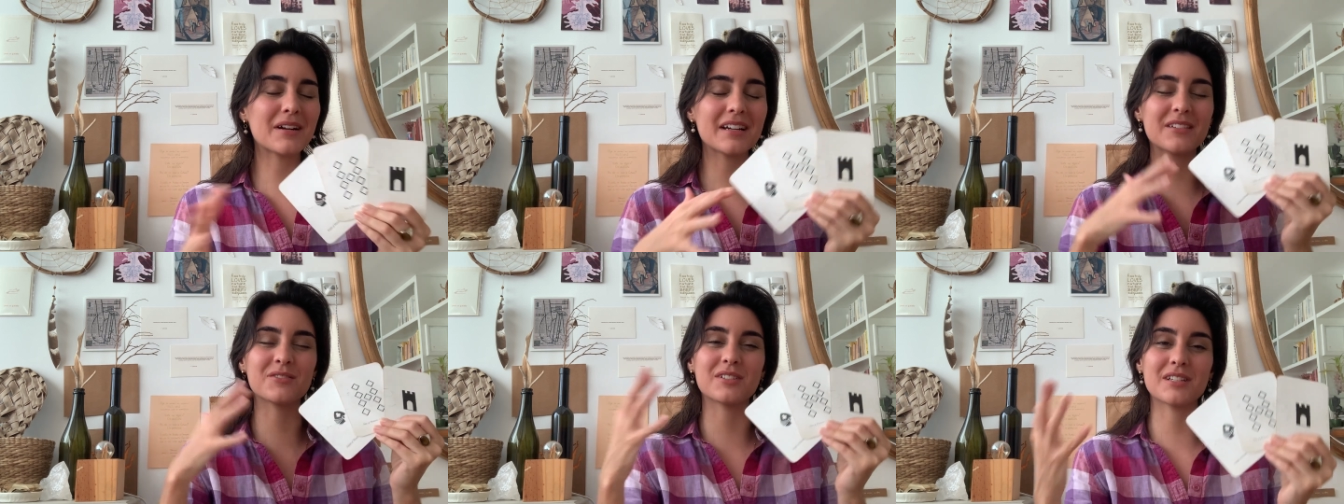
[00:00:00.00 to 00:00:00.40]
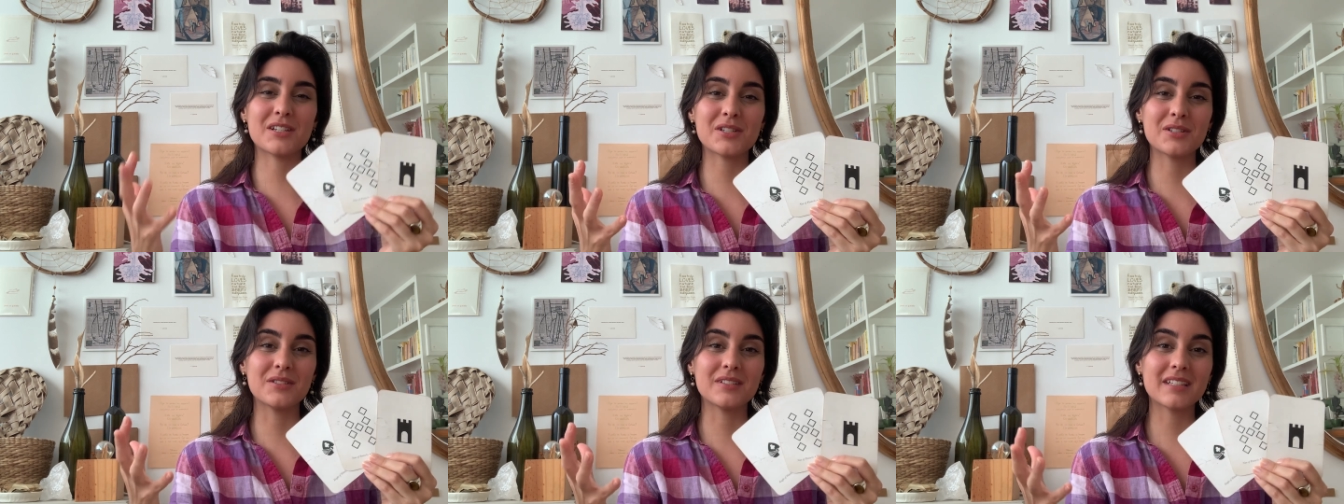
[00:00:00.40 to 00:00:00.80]
In
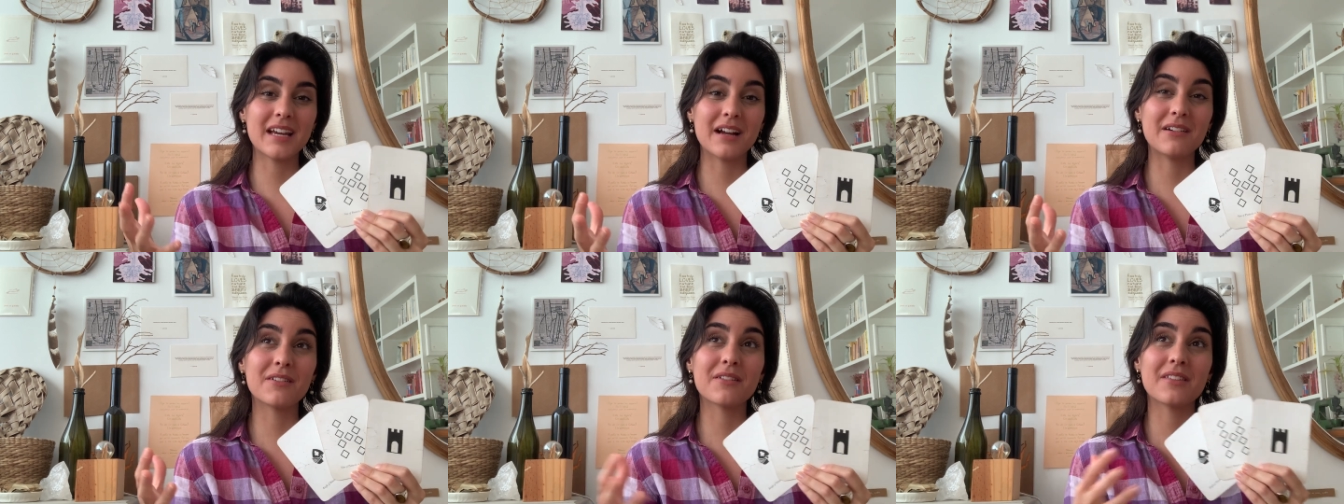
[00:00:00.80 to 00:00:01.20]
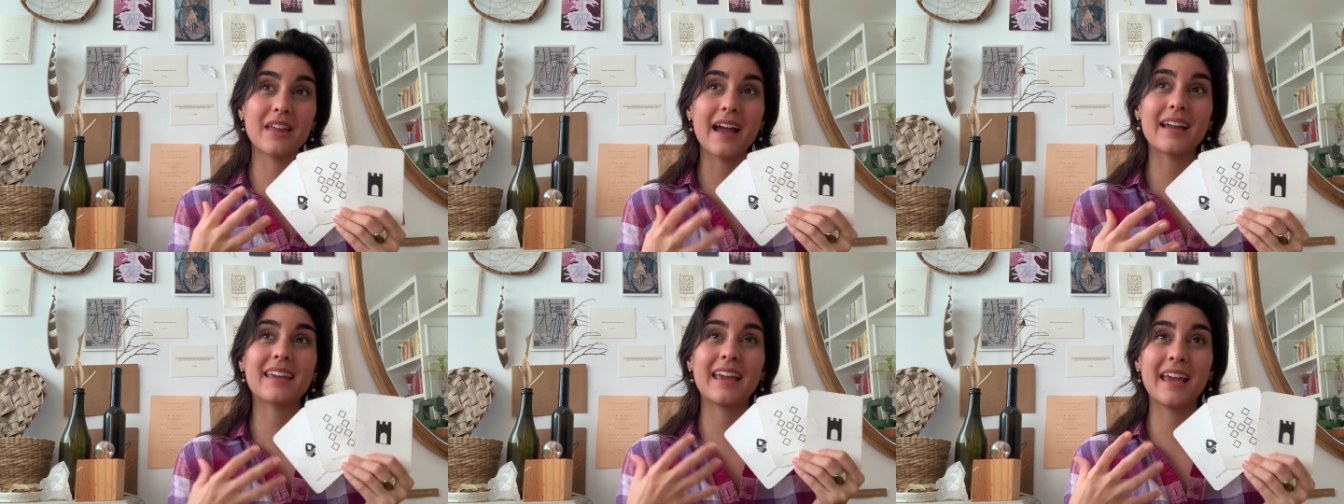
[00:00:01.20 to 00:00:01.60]
traditional tarot,
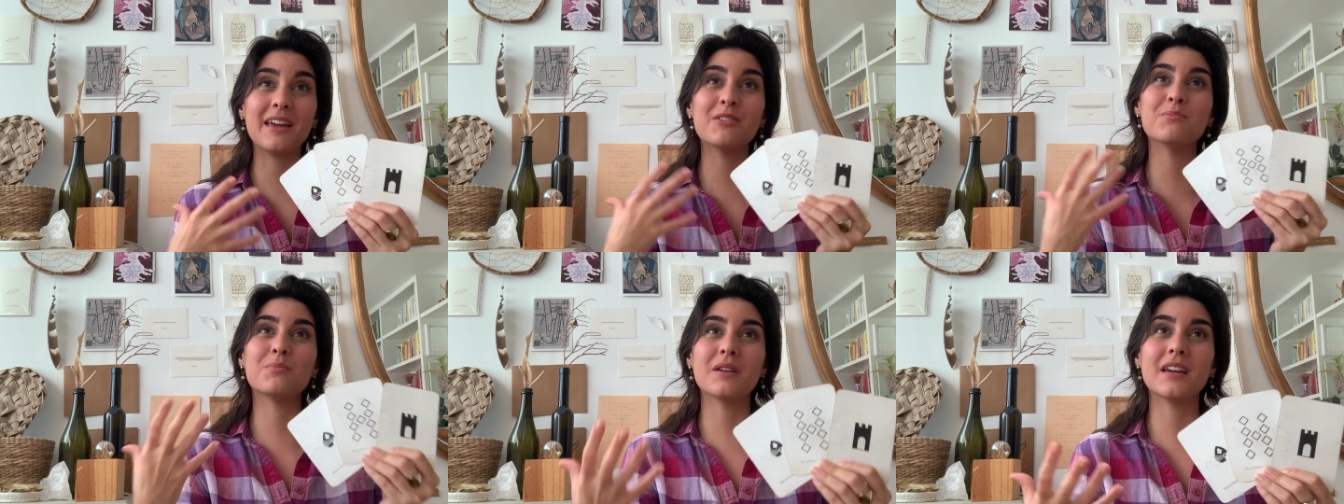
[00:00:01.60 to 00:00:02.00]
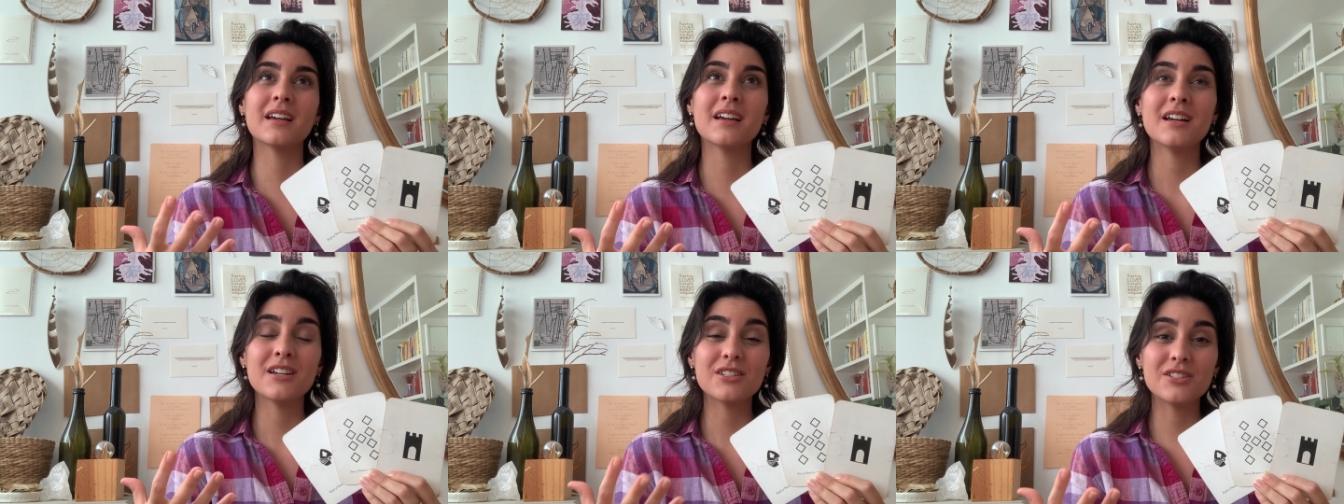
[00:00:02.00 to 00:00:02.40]
that can be
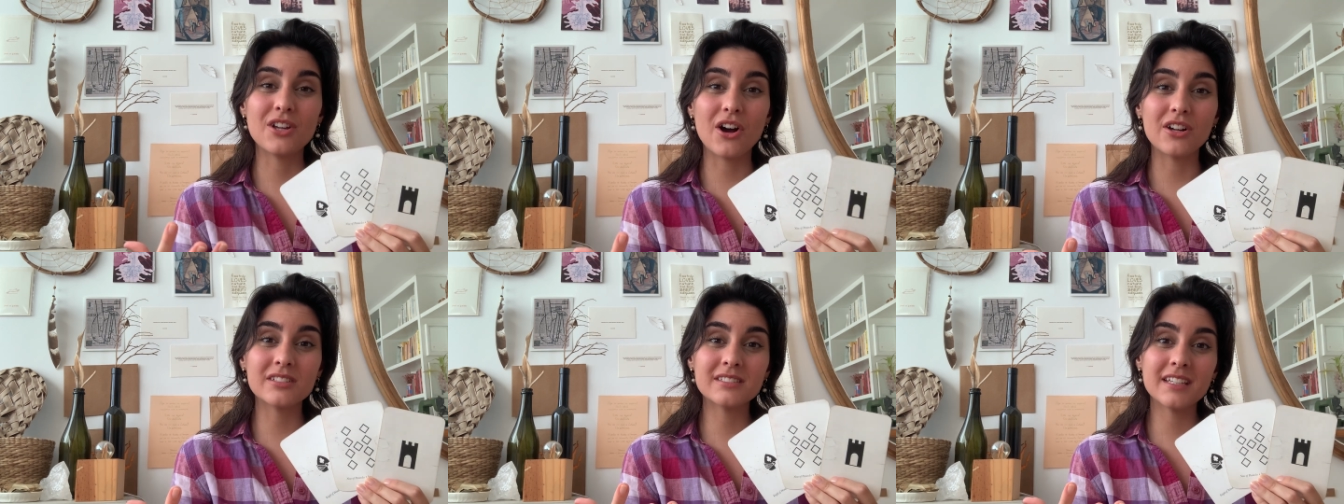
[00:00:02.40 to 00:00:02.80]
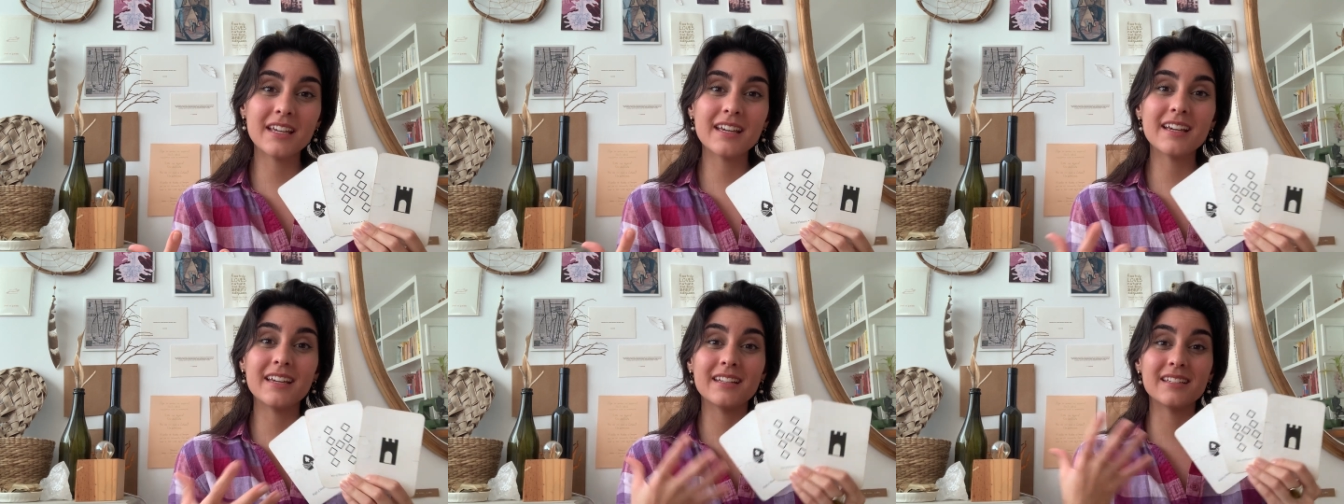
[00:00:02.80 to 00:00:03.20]

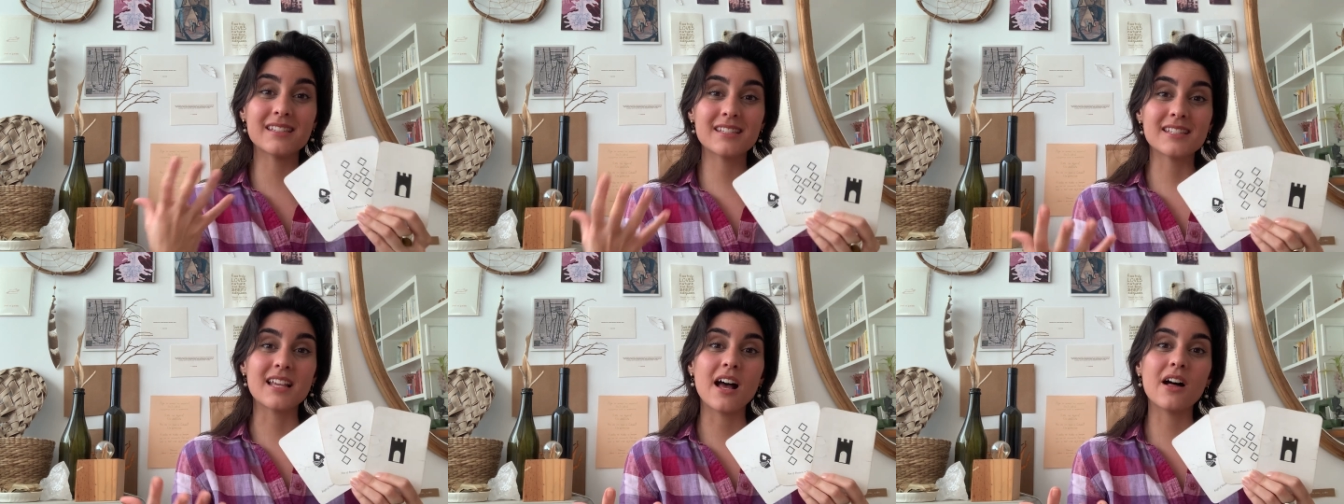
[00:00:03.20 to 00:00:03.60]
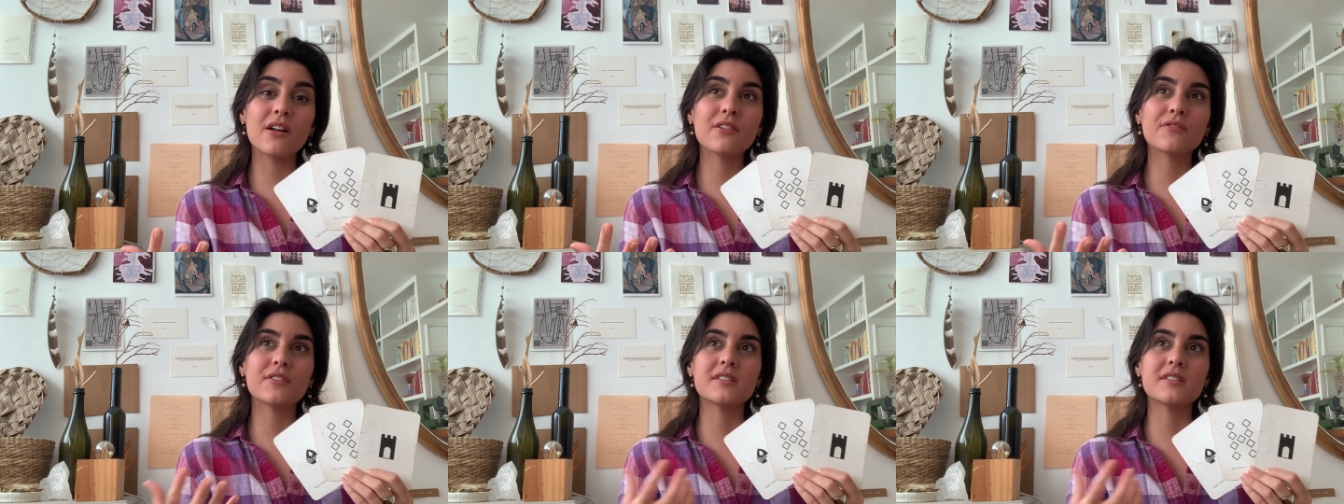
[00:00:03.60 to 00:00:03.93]
daunting in itself.